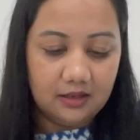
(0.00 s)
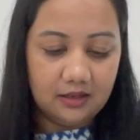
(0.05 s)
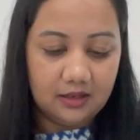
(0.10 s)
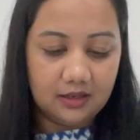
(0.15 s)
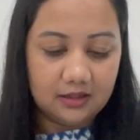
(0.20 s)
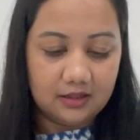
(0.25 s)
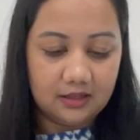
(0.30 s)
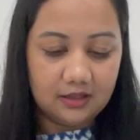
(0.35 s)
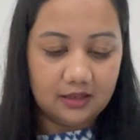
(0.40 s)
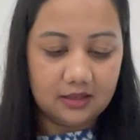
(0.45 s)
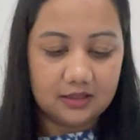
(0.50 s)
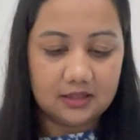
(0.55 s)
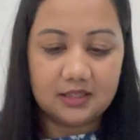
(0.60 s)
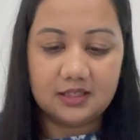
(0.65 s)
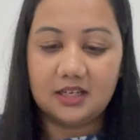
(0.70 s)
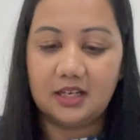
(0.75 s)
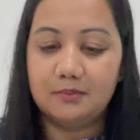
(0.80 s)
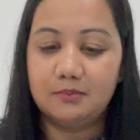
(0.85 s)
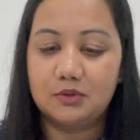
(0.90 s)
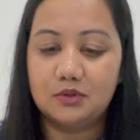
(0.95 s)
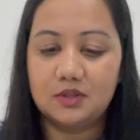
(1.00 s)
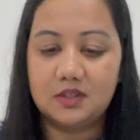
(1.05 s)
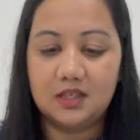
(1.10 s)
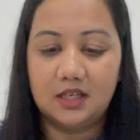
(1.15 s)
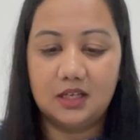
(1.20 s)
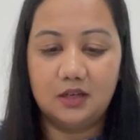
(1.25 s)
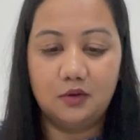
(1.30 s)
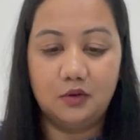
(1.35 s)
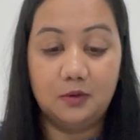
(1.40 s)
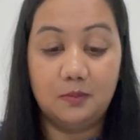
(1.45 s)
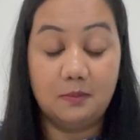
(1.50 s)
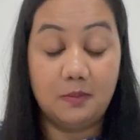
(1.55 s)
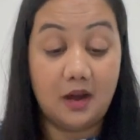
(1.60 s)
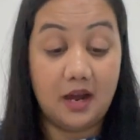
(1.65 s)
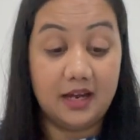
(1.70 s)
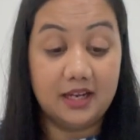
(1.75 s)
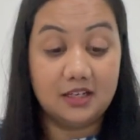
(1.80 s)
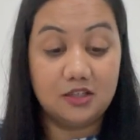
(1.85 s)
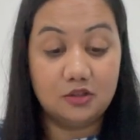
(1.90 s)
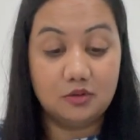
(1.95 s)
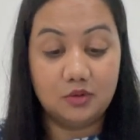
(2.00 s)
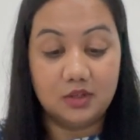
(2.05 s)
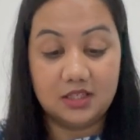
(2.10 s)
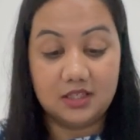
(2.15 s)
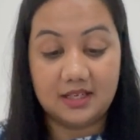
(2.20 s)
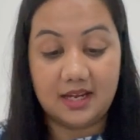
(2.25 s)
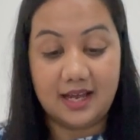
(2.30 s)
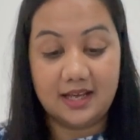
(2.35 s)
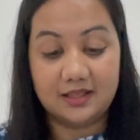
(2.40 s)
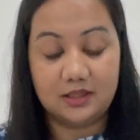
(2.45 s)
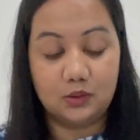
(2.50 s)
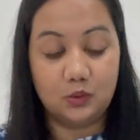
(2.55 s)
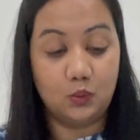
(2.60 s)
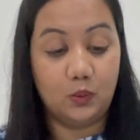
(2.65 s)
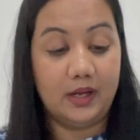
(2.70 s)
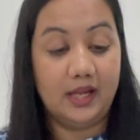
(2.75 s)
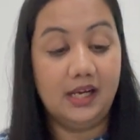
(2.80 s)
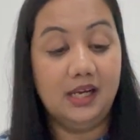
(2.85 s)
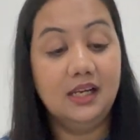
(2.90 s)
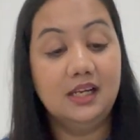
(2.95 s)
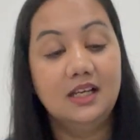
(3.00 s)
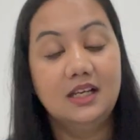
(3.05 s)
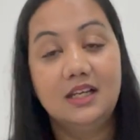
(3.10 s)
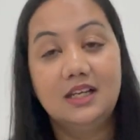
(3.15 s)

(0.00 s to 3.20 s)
I think it's time to say goodbye to it as well.